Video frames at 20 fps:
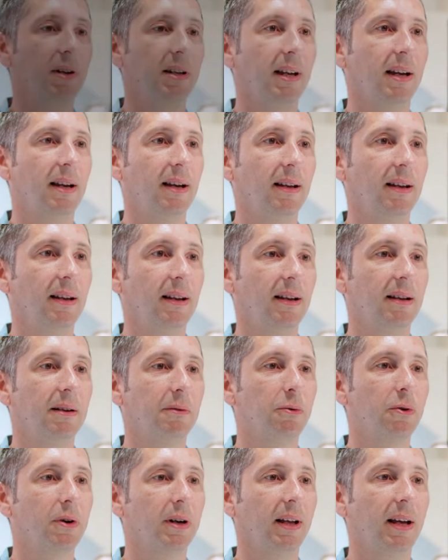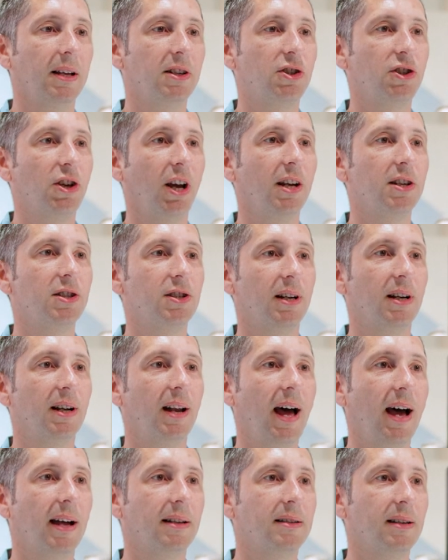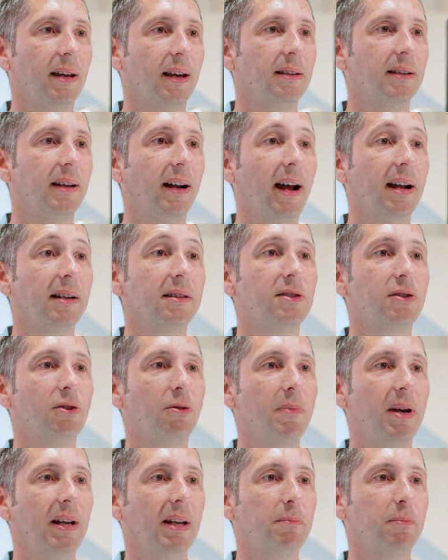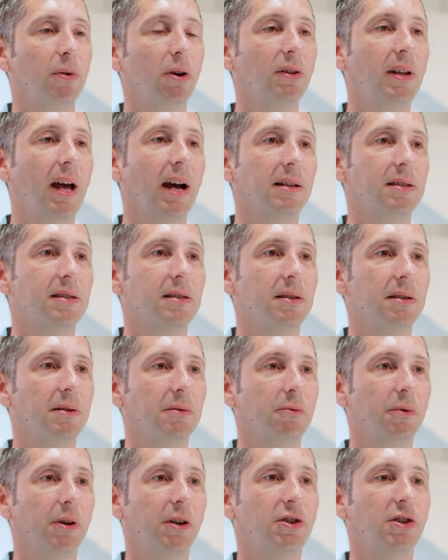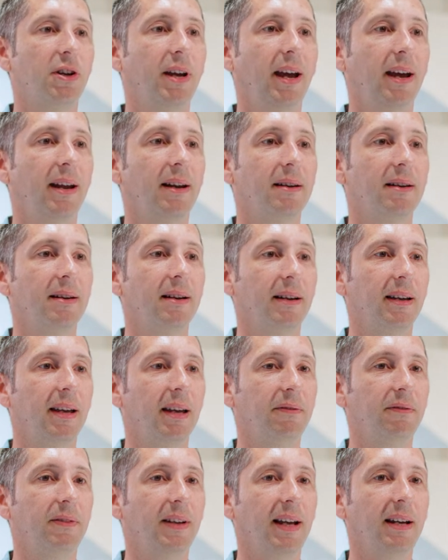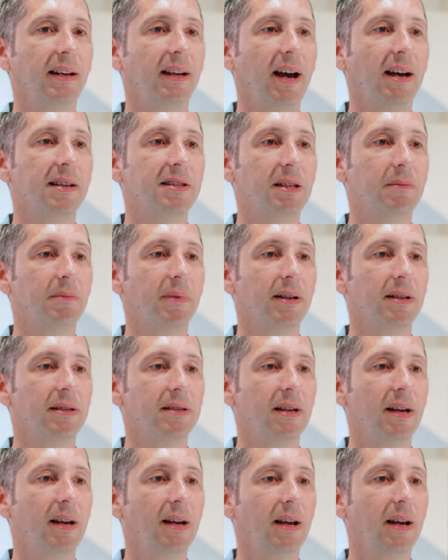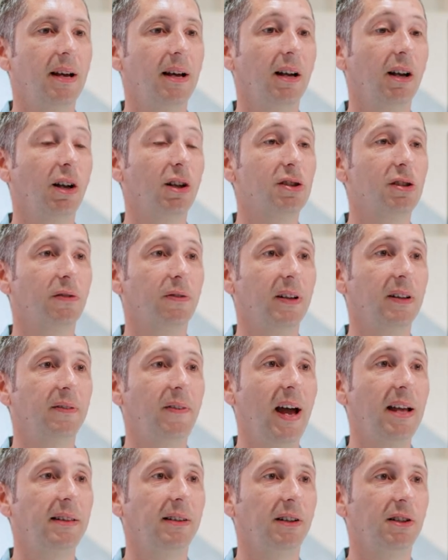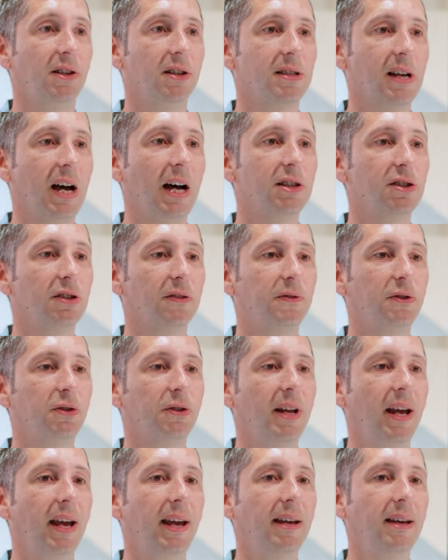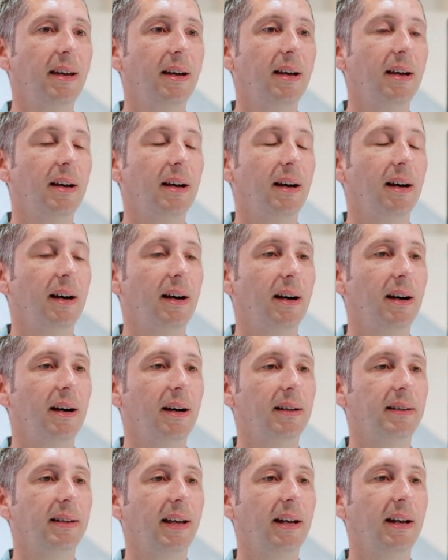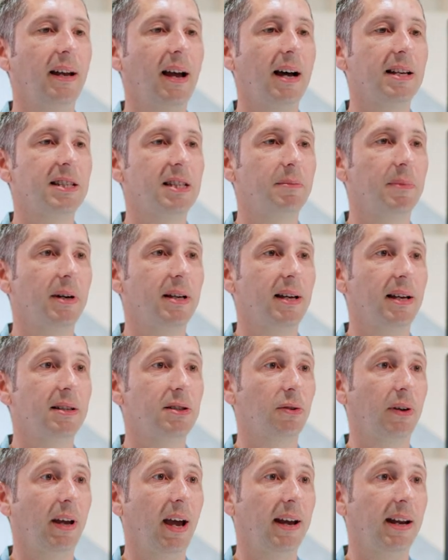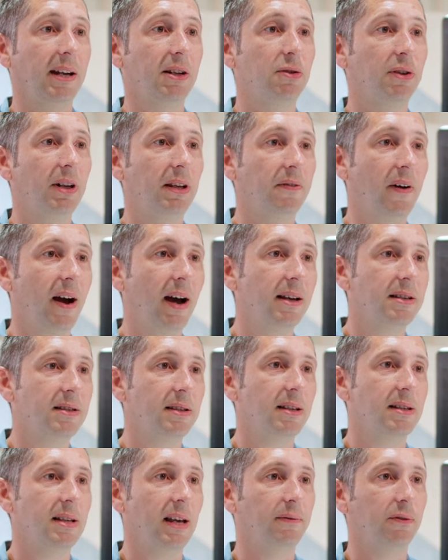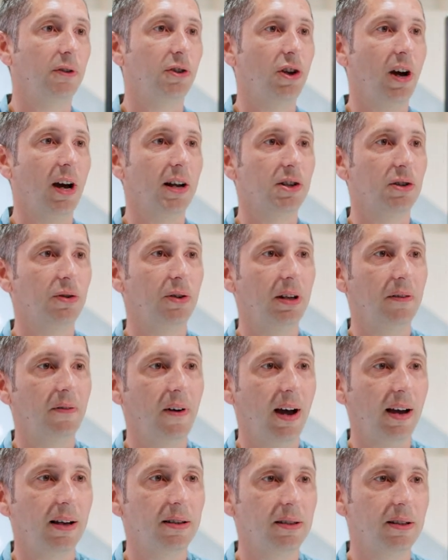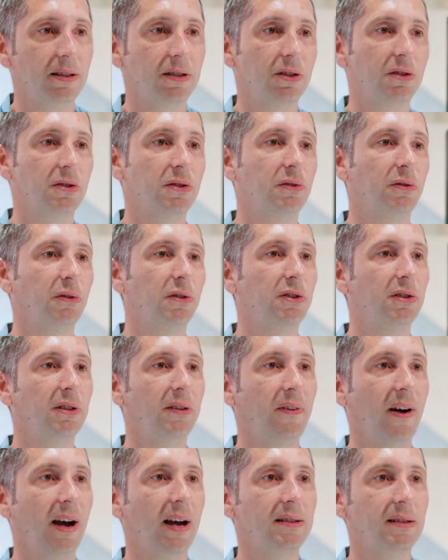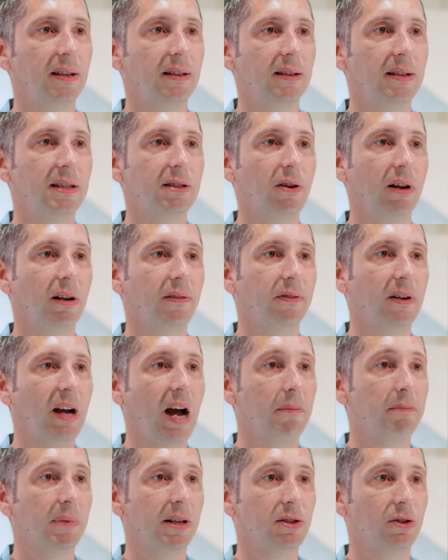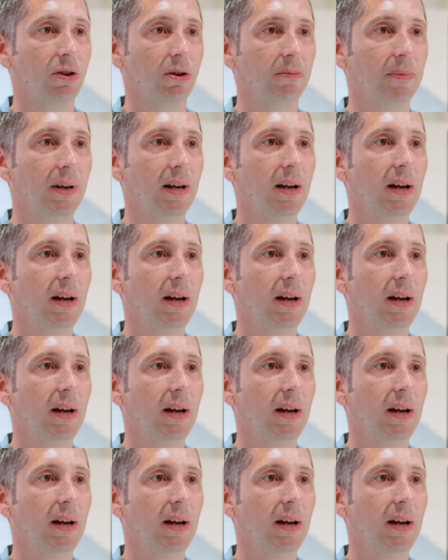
critical world has changed a lot, and there aren't so many products which can give the end customers a lot of advantages. As of today, the end customer has to carry two devices, have to charge two devices, use two devices, it's kind of cumbersome.